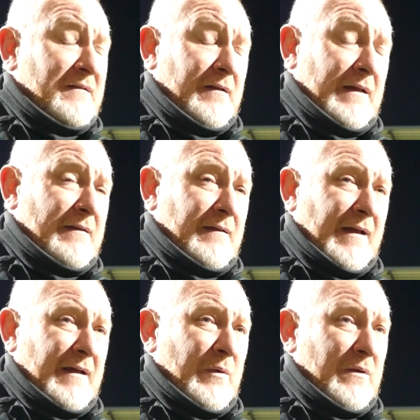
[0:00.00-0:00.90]
and at the end of the
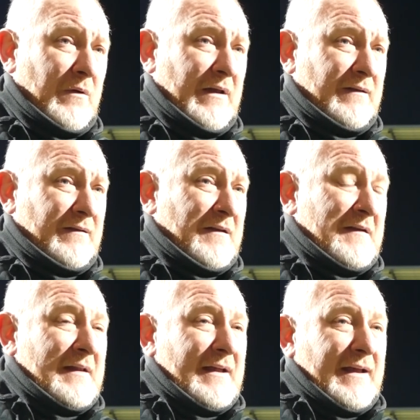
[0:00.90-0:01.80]
day, we, it's
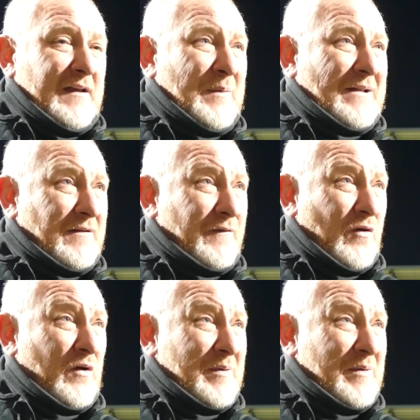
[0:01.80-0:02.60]
it's been difficult.